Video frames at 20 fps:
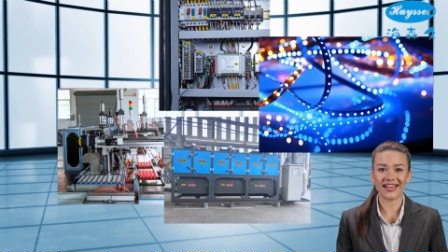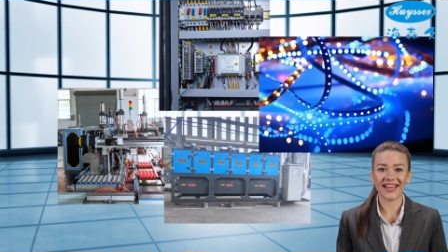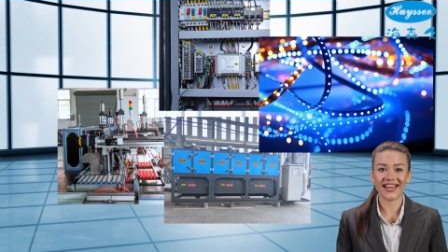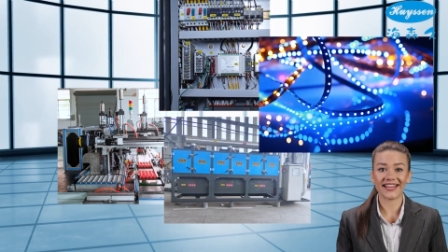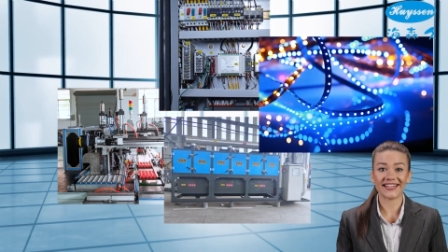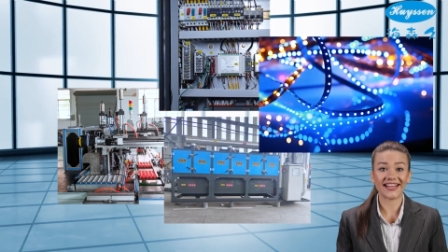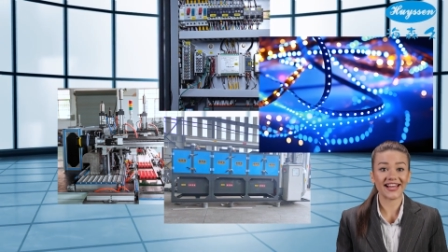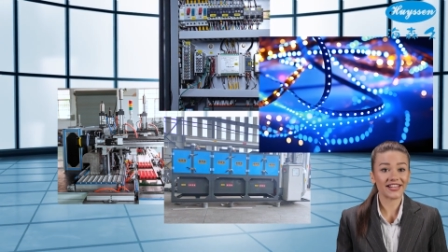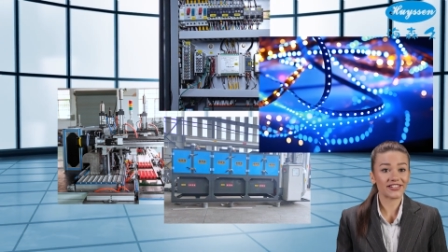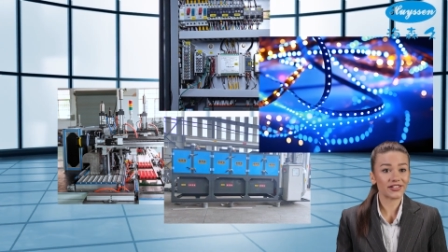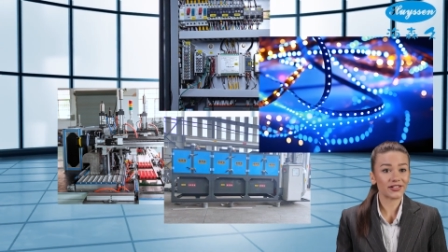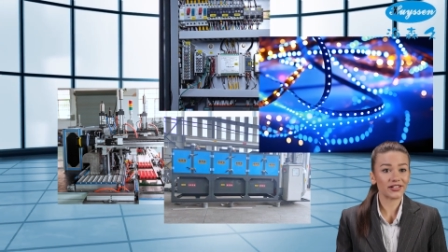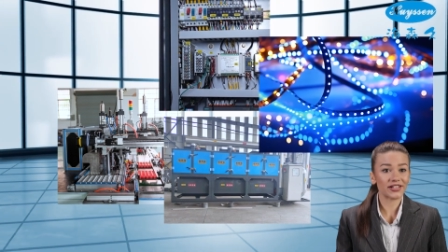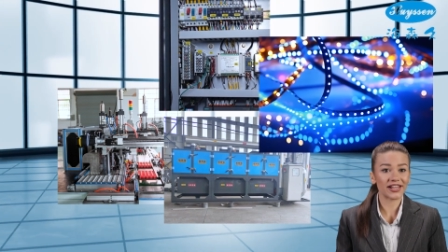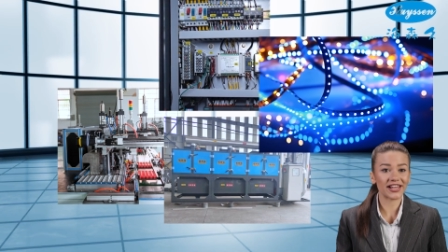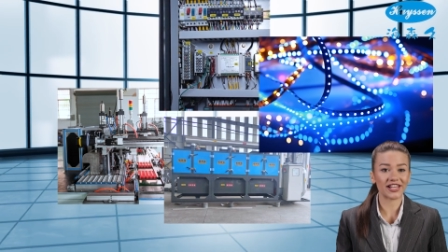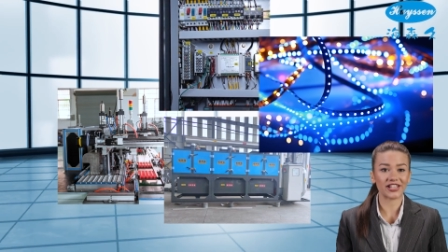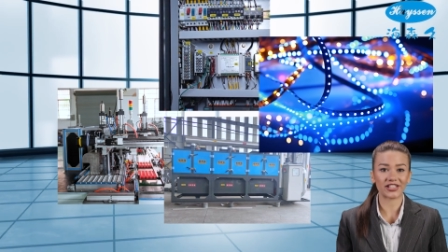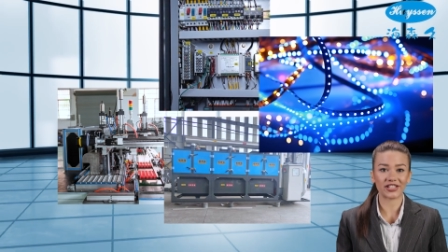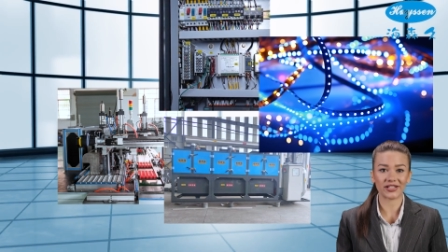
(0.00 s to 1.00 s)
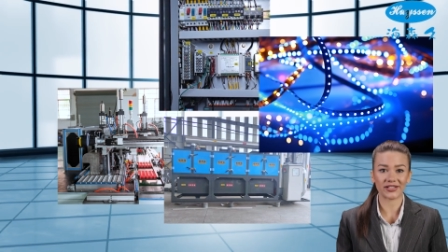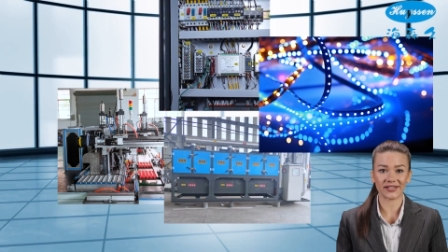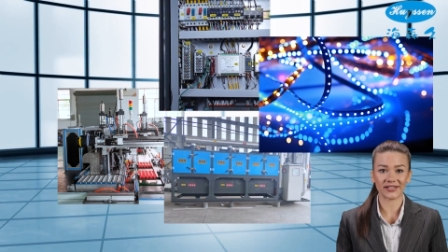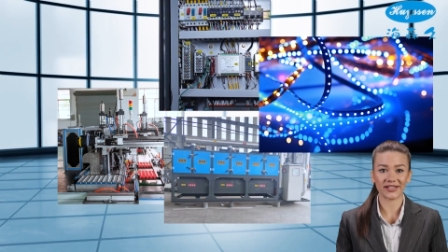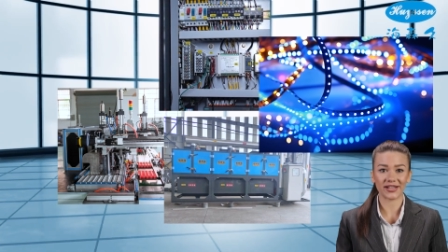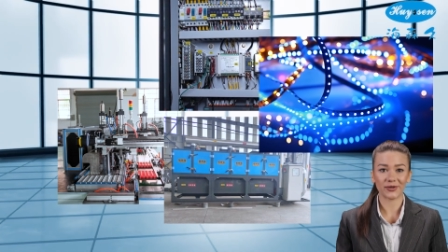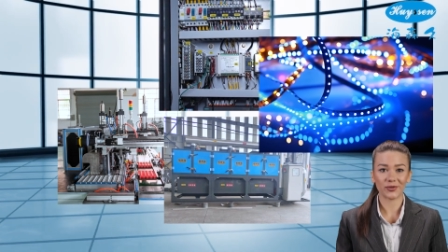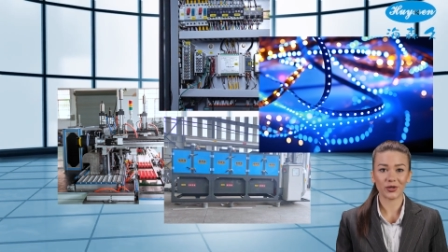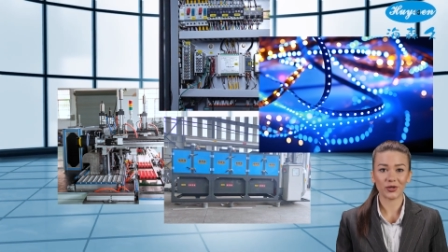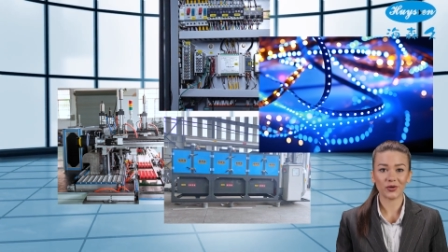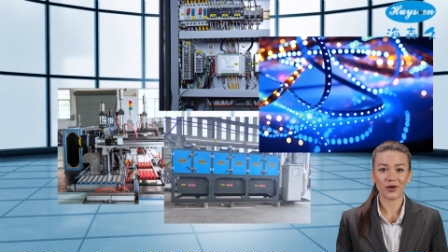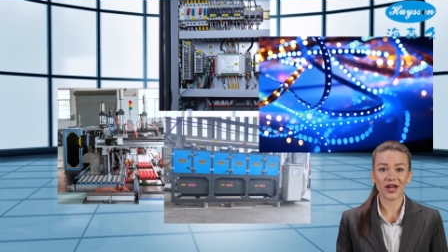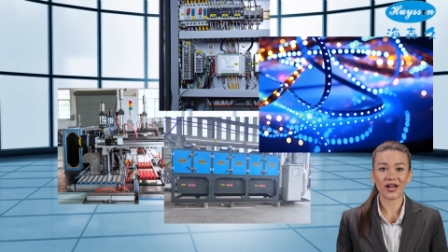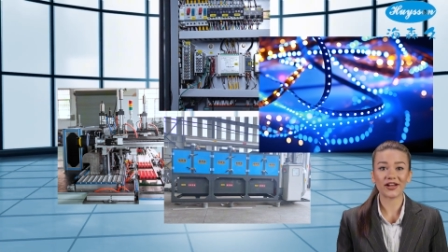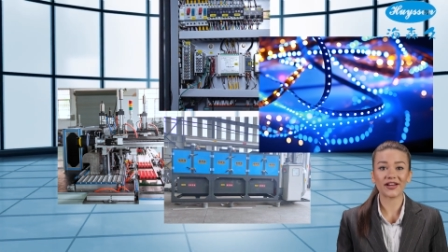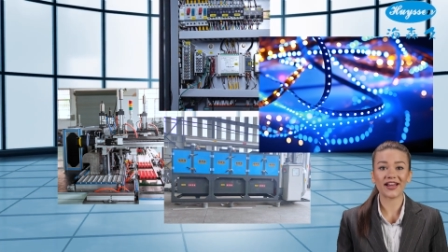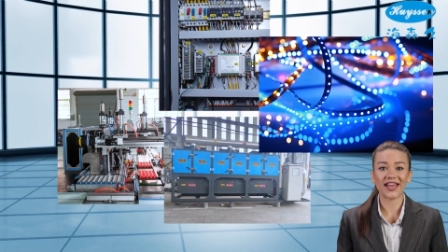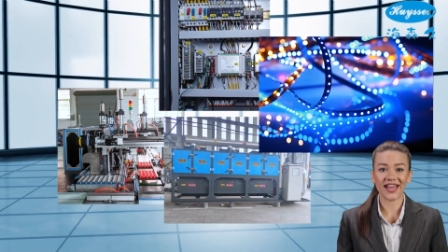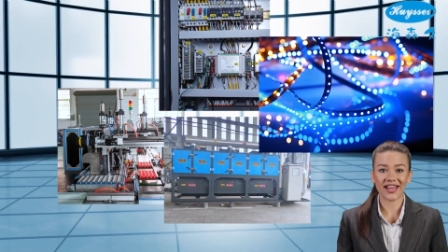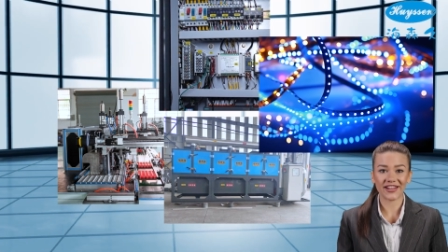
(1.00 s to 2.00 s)
and other occasions that
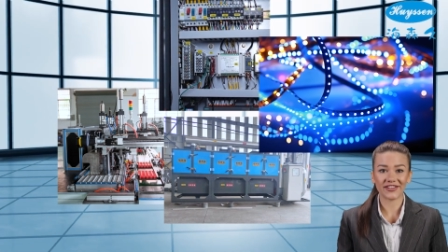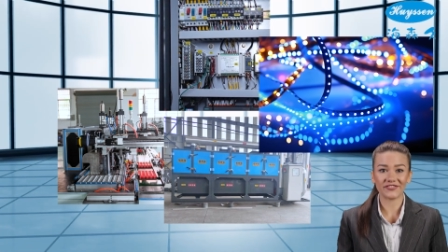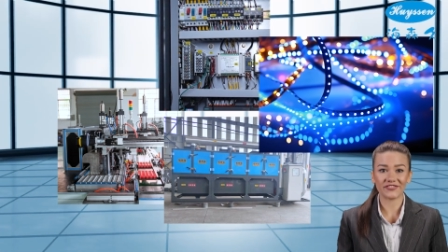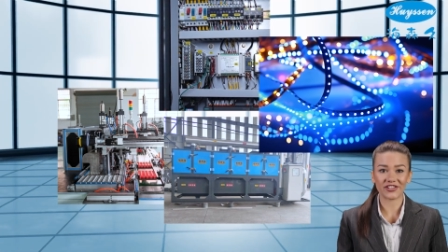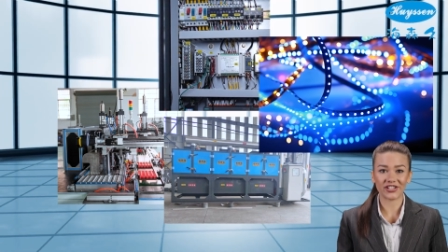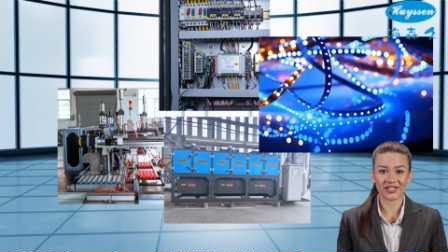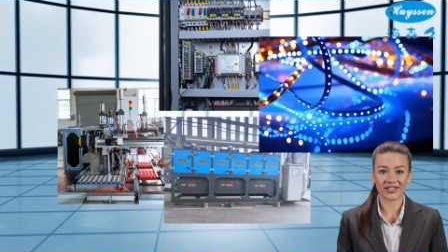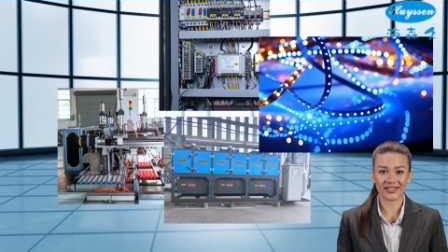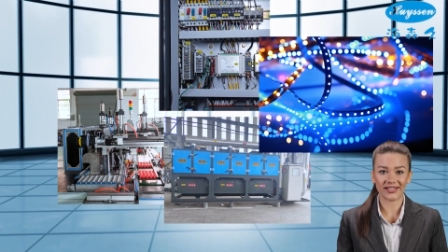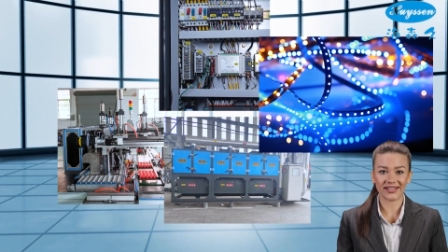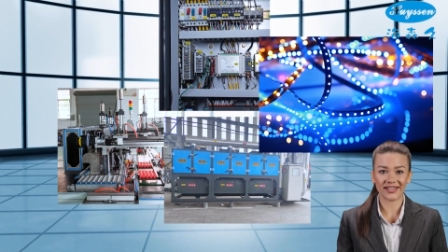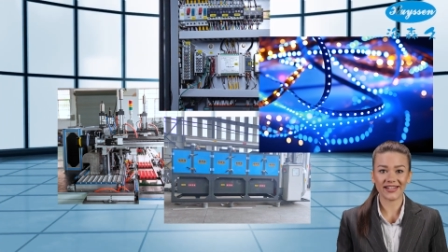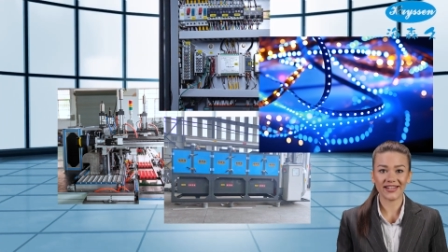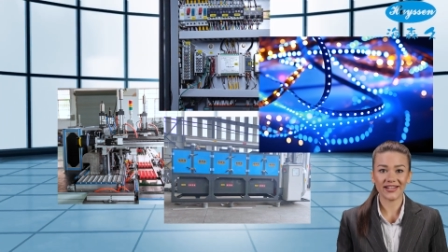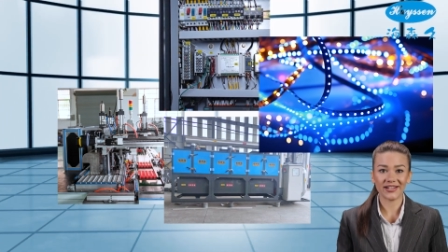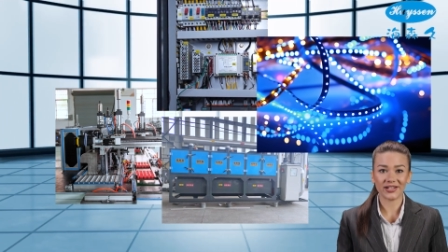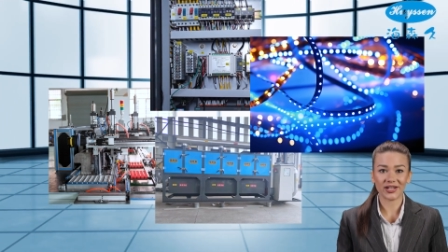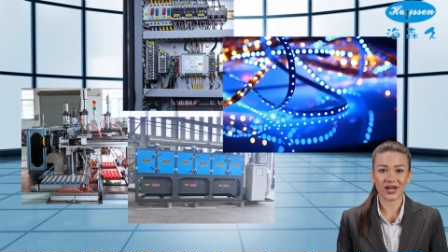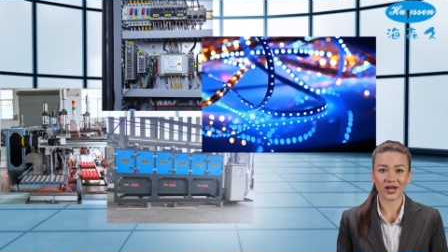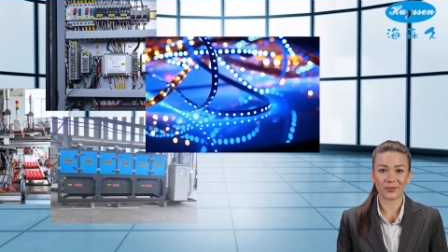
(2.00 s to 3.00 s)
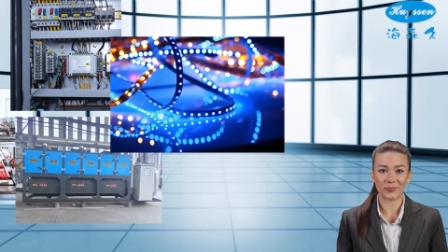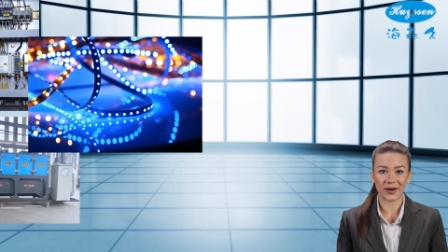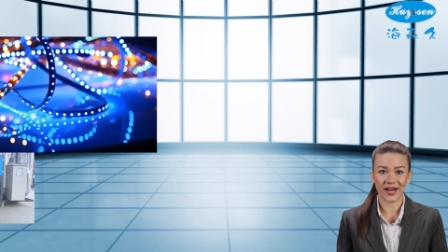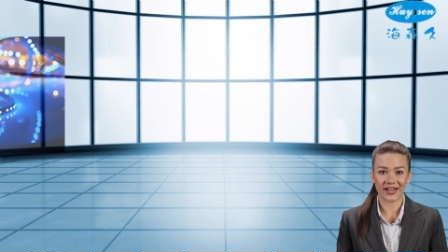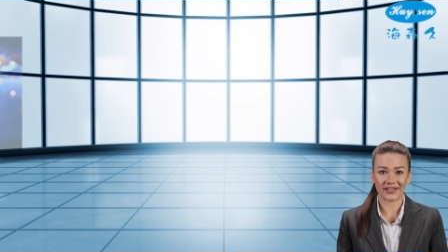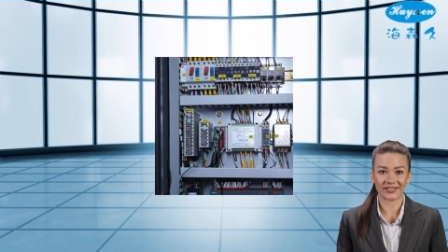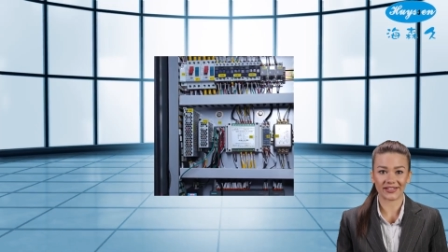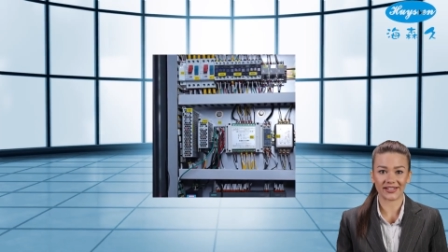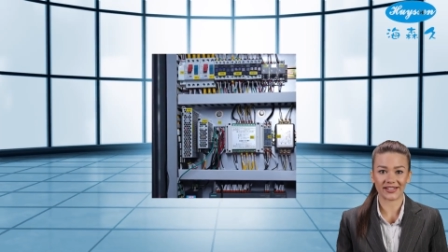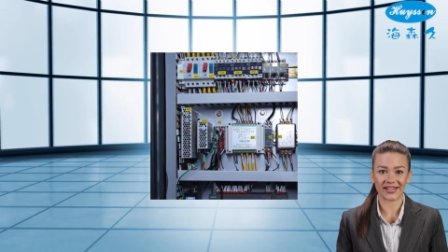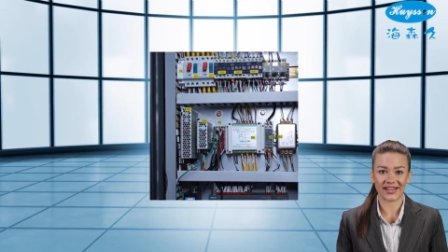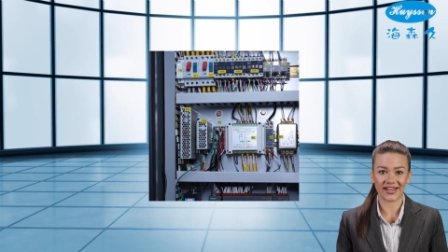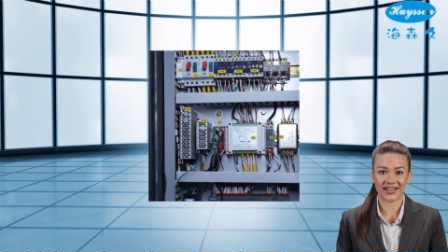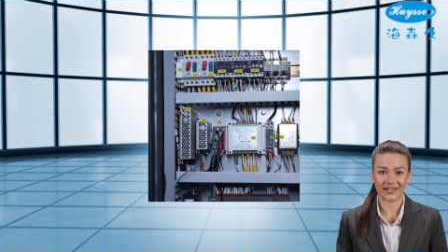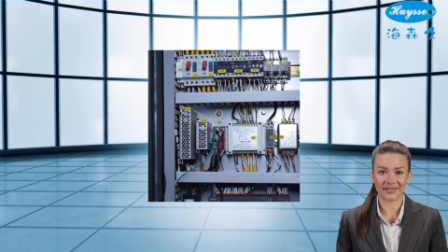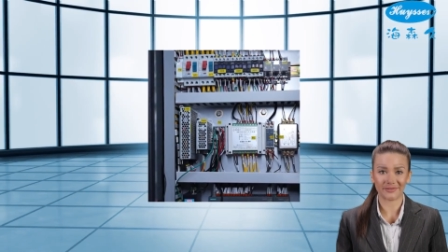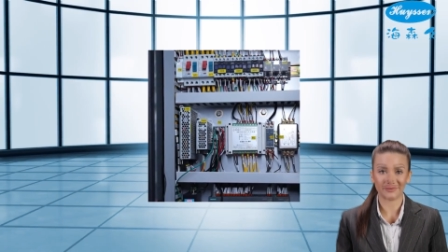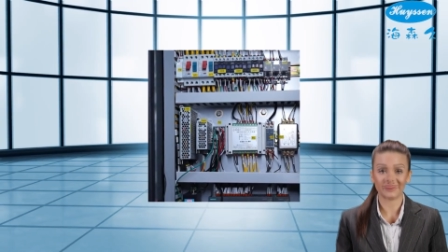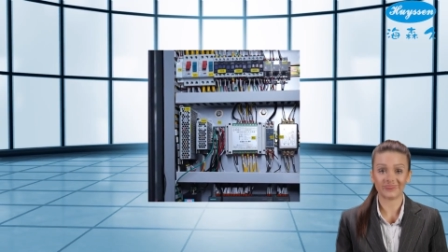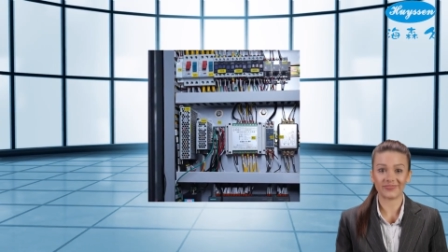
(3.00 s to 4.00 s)
require high efficiency and compact
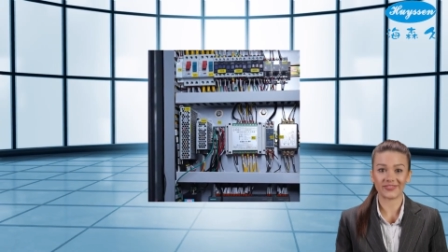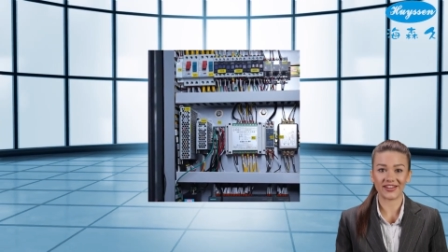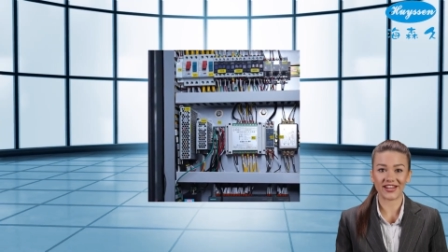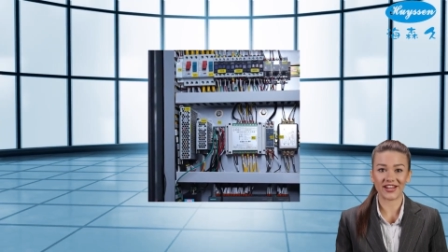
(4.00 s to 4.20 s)
design.